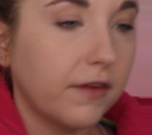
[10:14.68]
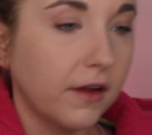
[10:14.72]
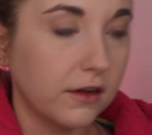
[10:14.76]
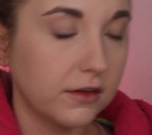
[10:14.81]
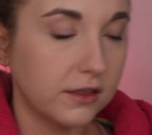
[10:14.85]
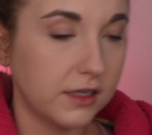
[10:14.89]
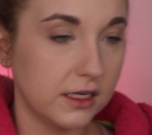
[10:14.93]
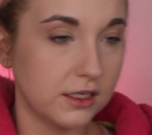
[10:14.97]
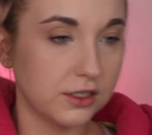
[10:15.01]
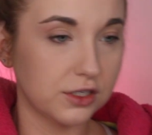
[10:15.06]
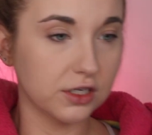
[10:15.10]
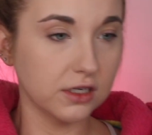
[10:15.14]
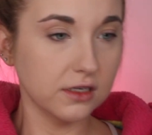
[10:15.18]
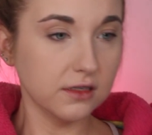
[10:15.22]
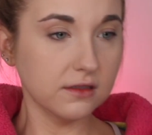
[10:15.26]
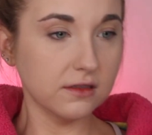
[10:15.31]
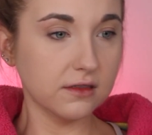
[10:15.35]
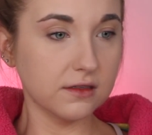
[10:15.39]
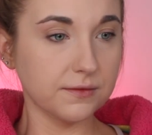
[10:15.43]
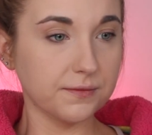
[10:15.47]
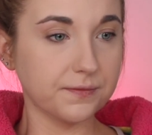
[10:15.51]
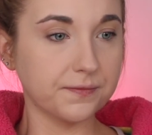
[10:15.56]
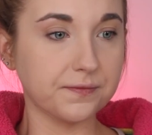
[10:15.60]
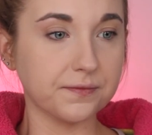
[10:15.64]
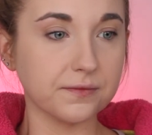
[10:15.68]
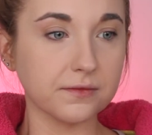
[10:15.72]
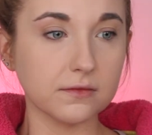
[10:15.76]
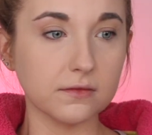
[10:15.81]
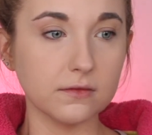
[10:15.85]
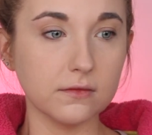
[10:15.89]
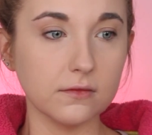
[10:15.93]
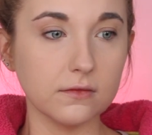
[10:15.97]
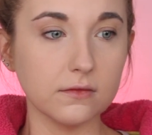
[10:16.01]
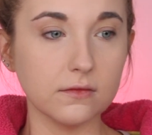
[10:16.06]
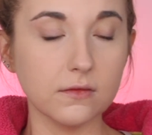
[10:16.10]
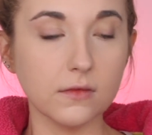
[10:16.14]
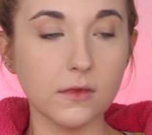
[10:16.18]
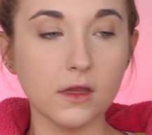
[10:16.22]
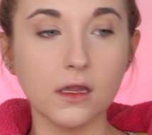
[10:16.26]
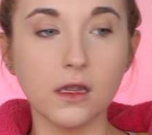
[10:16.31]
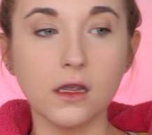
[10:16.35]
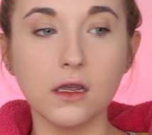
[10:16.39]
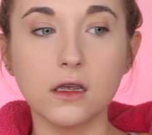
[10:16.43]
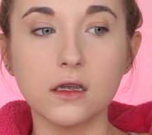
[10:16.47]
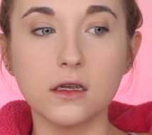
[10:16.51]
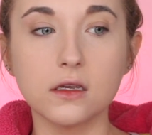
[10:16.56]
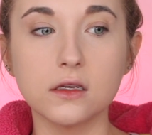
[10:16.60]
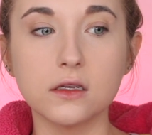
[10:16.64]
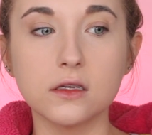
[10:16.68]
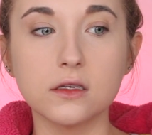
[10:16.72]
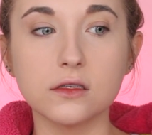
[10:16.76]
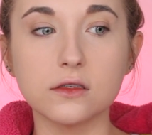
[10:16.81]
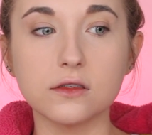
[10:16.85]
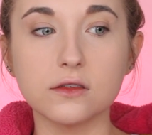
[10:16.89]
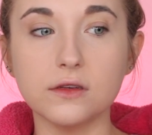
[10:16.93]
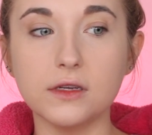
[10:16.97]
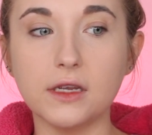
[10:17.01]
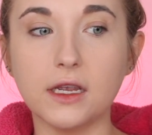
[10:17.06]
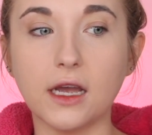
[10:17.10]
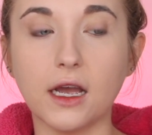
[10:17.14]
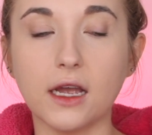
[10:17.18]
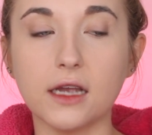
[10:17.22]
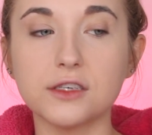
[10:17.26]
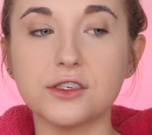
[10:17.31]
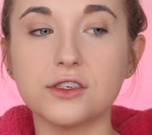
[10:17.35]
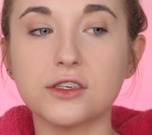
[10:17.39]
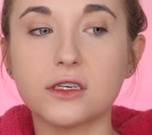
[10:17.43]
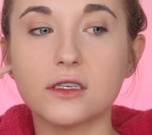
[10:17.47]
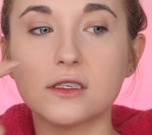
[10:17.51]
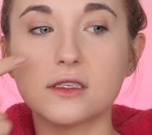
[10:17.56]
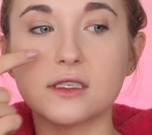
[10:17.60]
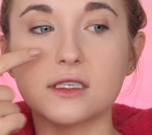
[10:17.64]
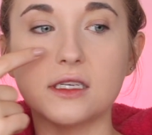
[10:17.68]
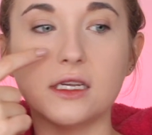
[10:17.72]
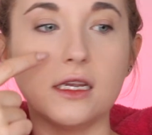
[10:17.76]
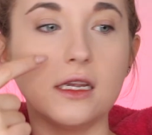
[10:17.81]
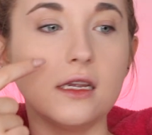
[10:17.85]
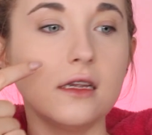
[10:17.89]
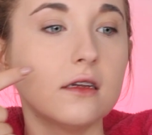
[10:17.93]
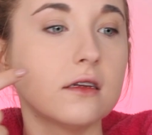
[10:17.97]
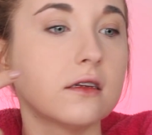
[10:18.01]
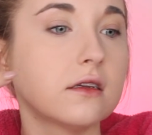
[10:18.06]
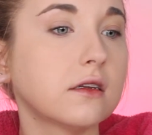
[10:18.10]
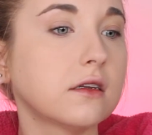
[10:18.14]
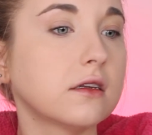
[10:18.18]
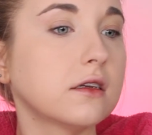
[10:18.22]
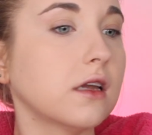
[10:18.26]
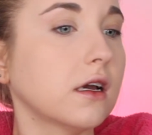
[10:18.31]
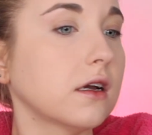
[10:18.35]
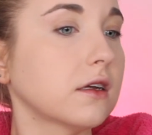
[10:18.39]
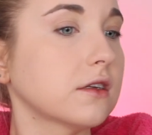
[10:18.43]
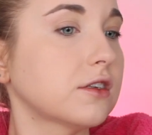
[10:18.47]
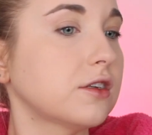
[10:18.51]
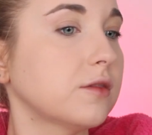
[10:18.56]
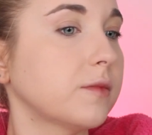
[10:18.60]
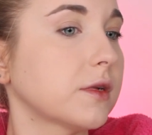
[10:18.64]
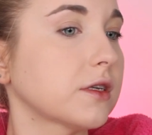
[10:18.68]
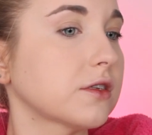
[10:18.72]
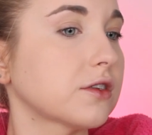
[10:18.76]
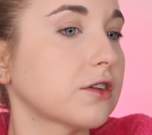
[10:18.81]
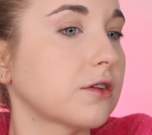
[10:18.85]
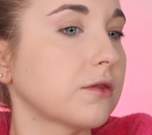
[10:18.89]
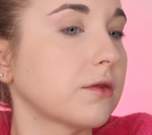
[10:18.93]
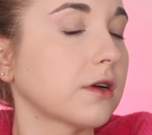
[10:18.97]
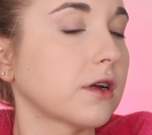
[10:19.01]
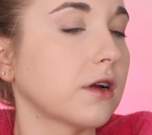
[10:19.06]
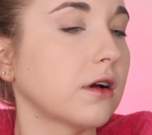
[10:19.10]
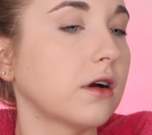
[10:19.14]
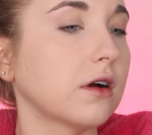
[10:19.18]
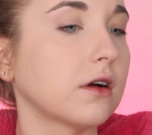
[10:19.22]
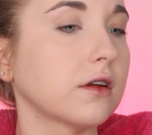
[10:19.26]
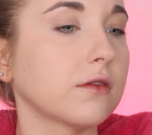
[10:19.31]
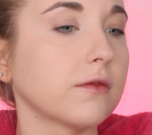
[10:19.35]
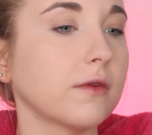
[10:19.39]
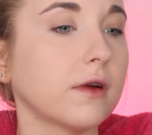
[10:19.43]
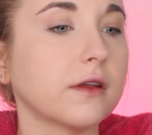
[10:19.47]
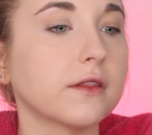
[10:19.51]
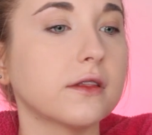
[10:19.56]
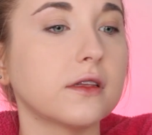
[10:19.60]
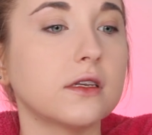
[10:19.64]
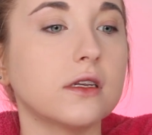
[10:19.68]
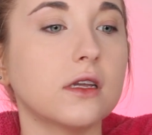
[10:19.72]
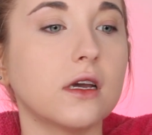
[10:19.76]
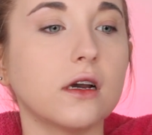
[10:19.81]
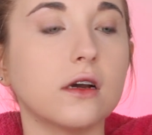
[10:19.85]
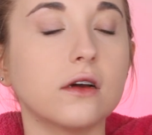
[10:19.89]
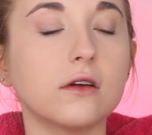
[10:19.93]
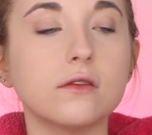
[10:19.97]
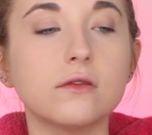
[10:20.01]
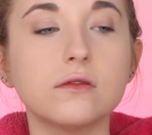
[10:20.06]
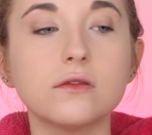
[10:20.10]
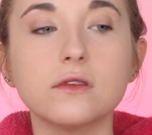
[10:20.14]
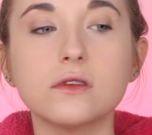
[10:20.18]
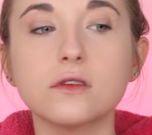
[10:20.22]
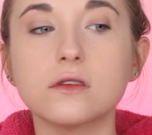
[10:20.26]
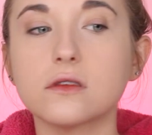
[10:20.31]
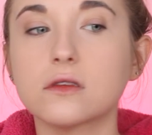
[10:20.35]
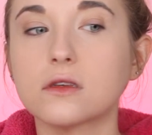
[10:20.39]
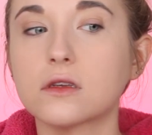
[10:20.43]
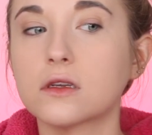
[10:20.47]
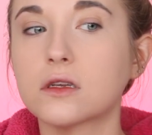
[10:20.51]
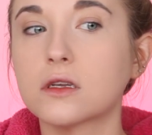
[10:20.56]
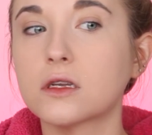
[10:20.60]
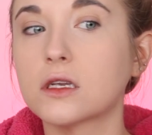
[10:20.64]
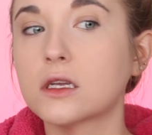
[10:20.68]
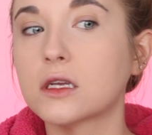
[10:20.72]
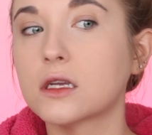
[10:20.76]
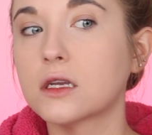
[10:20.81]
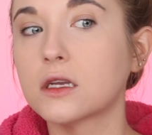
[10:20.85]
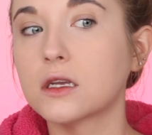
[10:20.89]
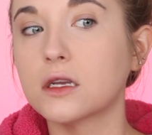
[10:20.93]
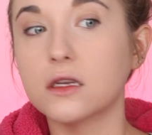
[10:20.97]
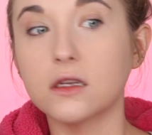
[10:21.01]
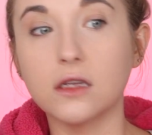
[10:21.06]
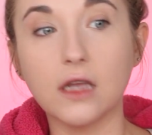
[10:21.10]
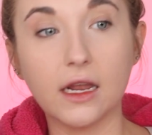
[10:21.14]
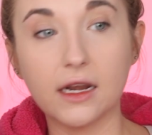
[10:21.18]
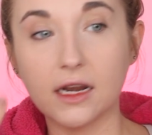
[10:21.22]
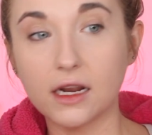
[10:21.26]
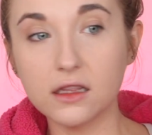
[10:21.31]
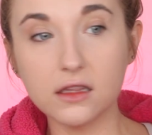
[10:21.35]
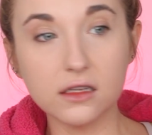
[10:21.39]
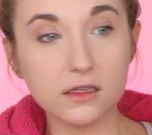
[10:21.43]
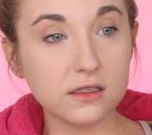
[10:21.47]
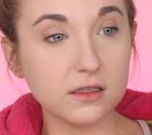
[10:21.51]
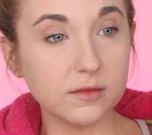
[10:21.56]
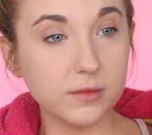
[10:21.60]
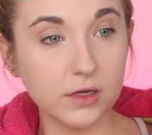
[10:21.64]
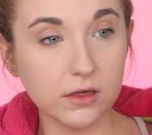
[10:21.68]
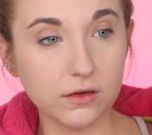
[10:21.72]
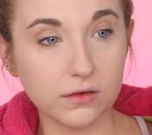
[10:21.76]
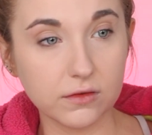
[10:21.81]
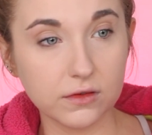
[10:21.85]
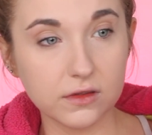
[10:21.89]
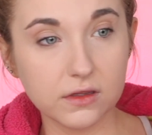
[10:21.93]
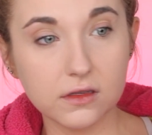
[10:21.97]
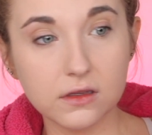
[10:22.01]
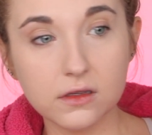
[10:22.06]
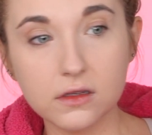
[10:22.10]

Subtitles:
foundations. So yeah, as you can see, not too much going on around the nose, and I look smooth.